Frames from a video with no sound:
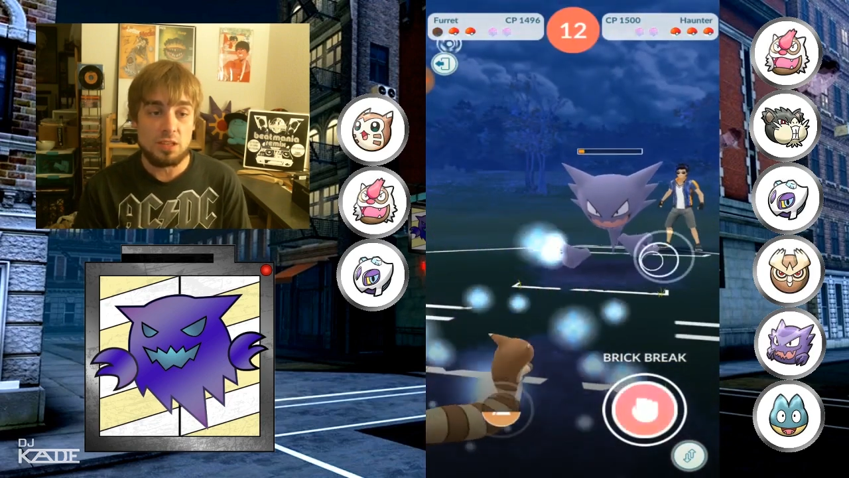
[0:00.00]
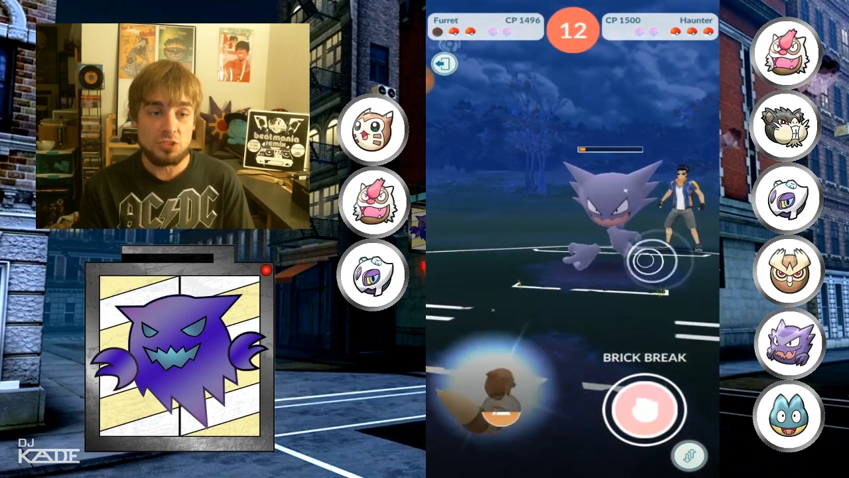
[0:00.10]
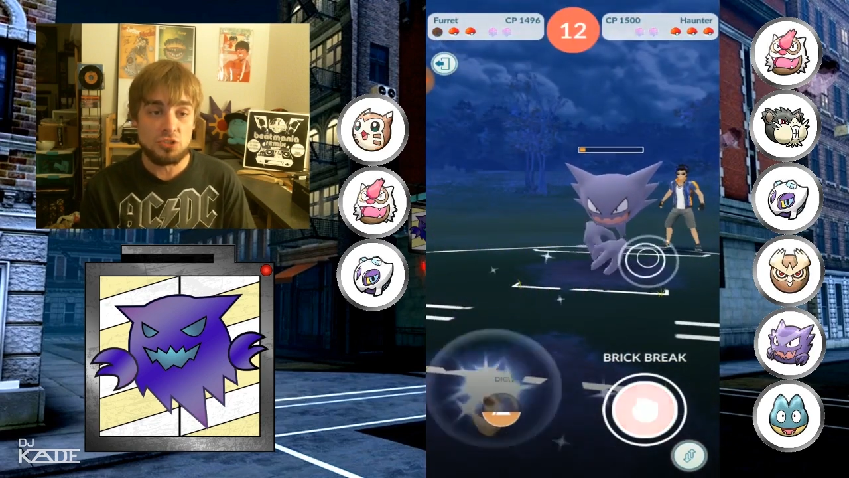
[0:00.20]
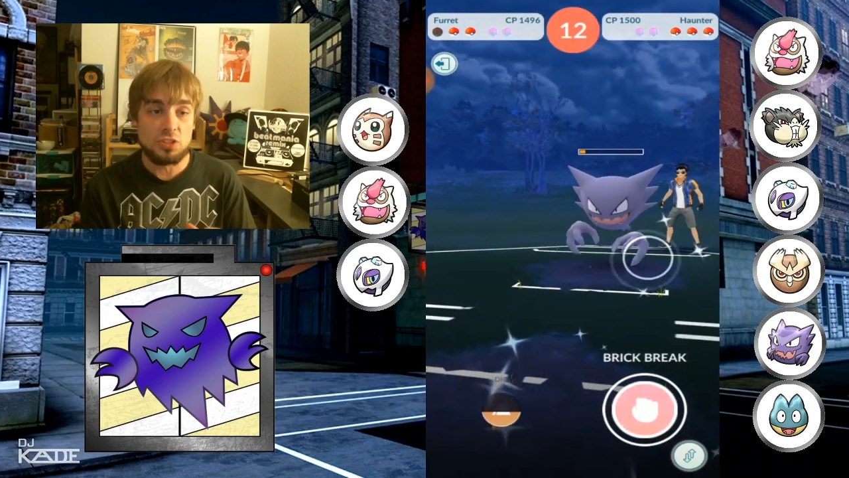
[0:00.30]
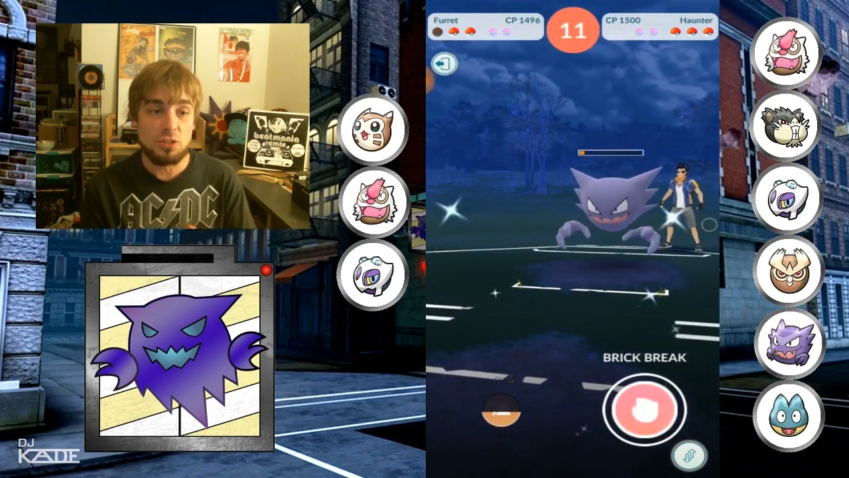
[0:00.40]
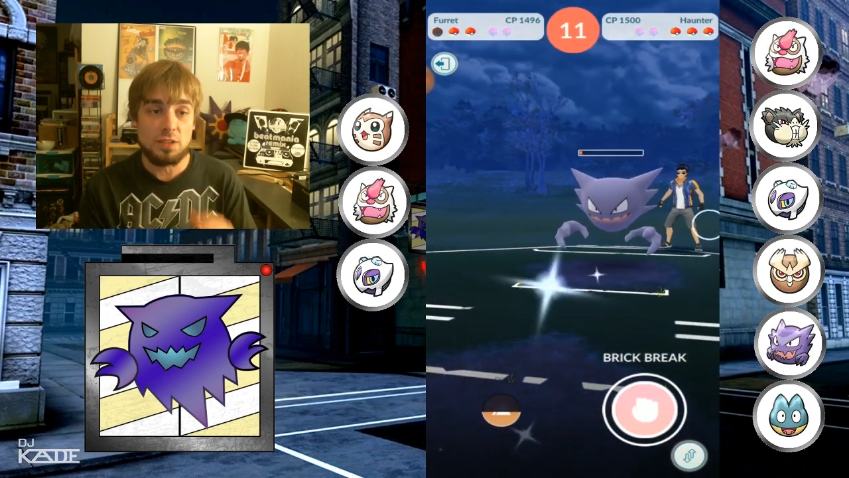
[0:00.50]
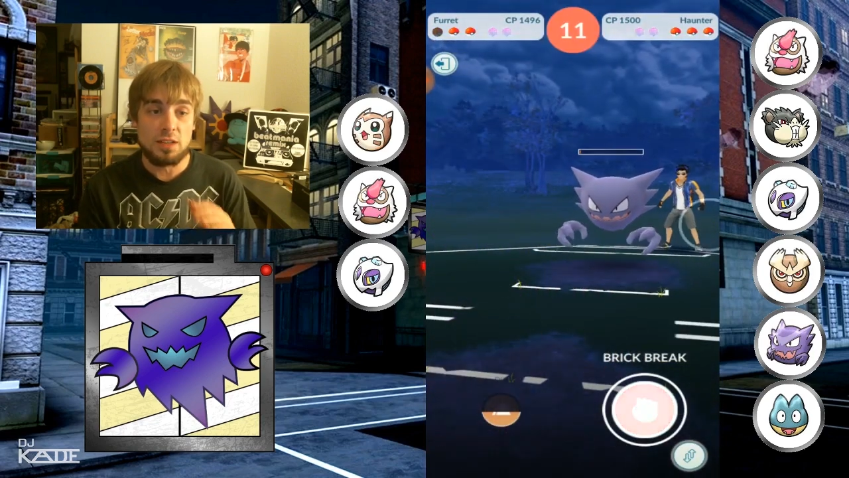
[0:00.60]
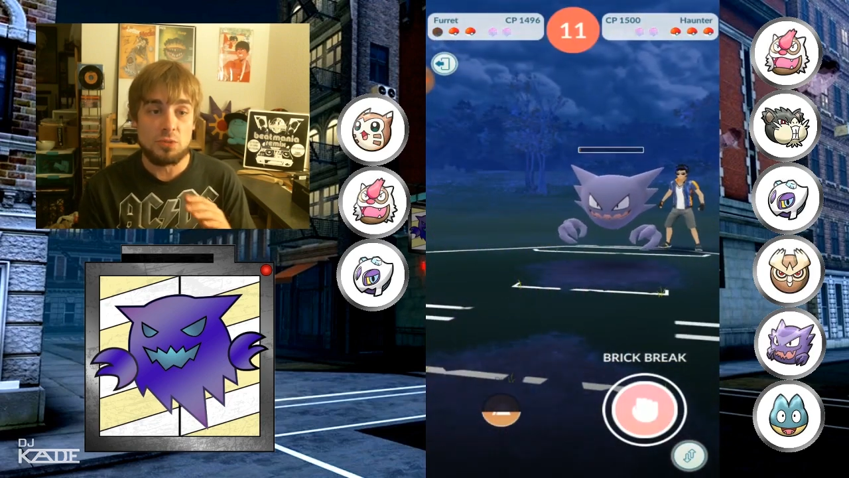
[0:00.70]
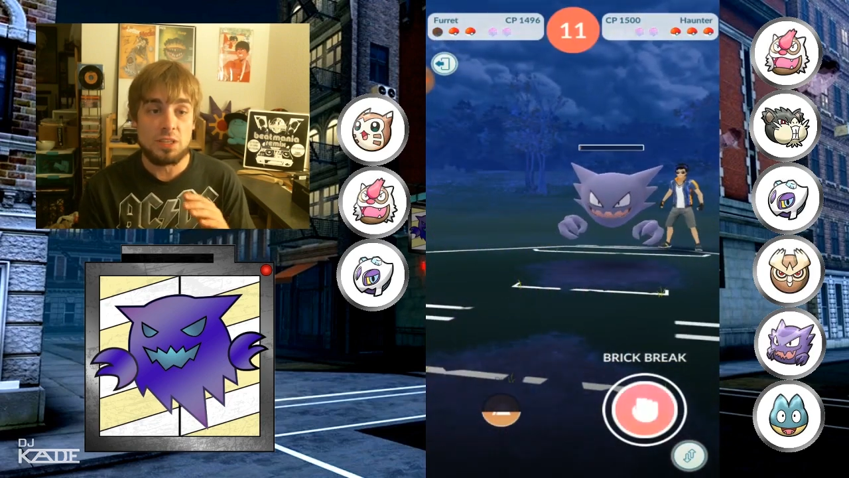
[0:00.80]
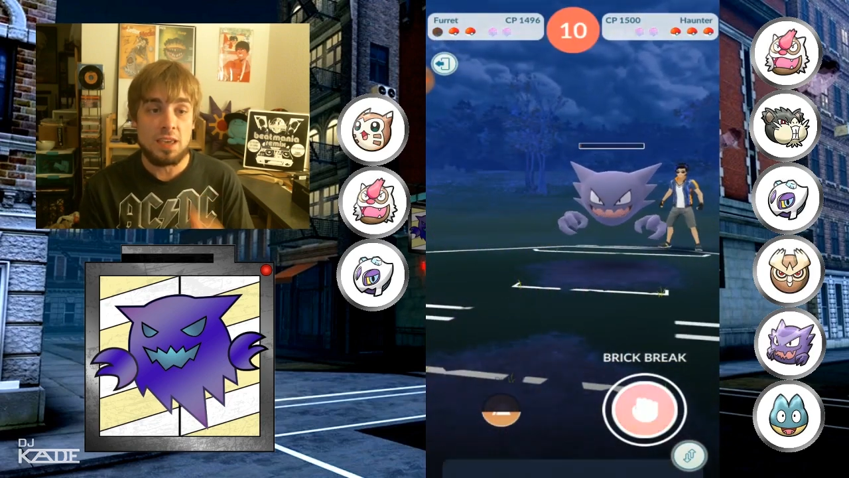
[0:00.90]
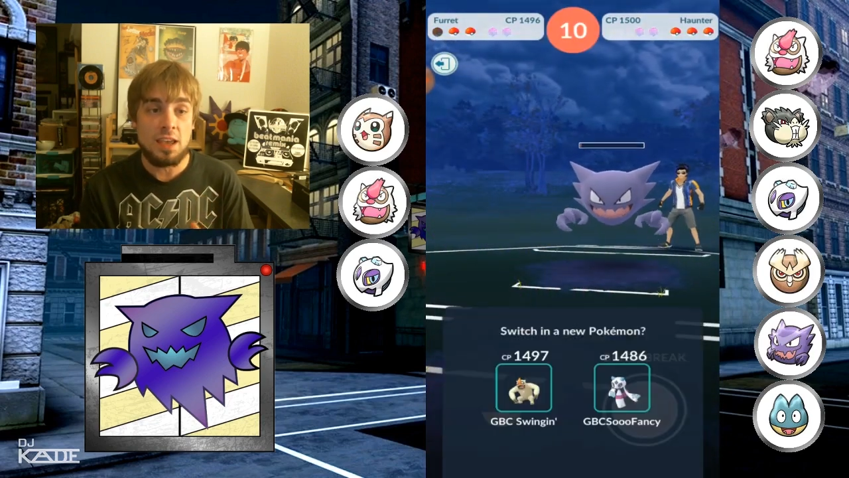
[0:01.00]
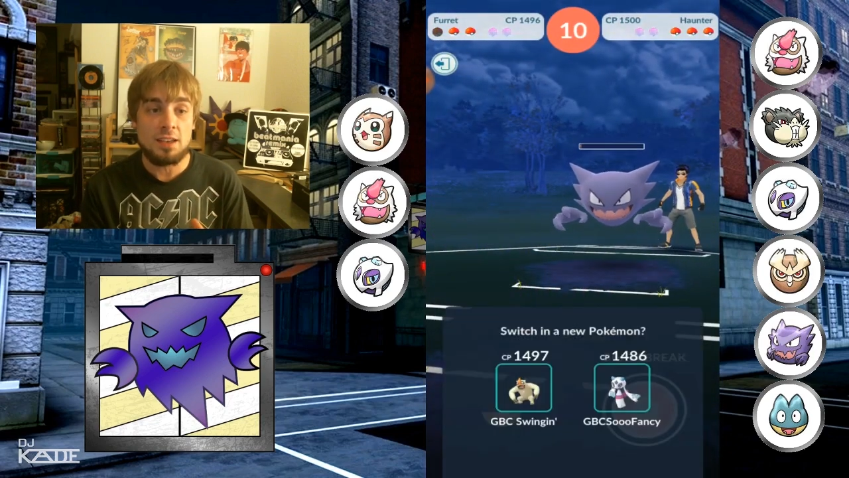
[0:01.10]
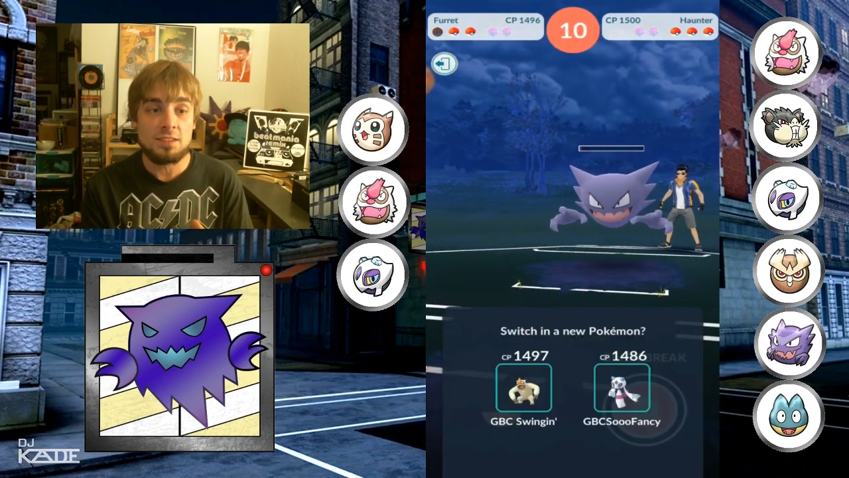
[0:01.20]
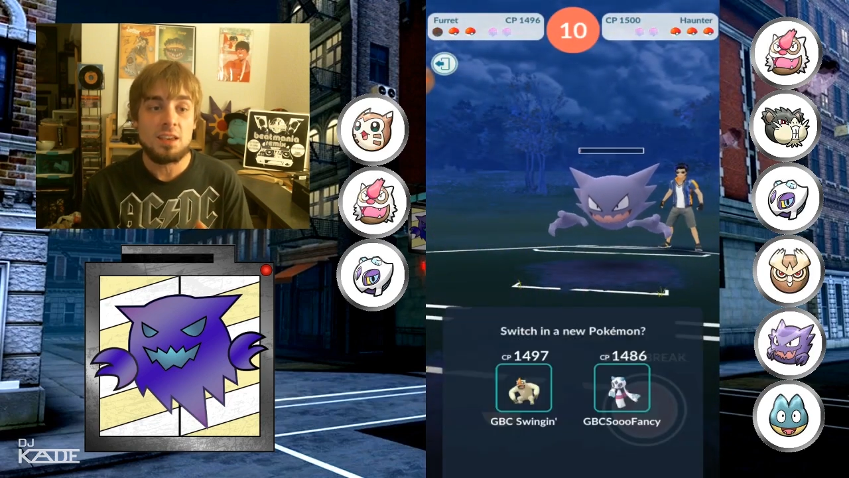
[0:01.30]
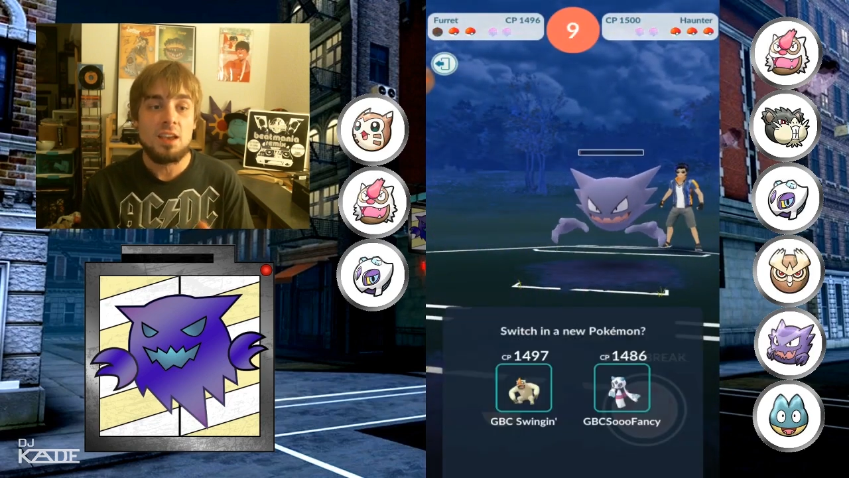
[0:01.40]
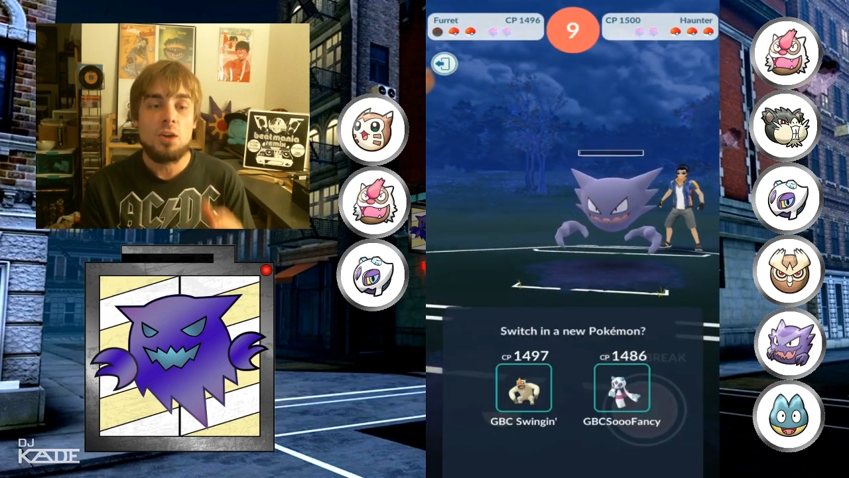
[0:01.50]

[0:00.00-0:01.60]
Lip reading: get a shield, and we can't.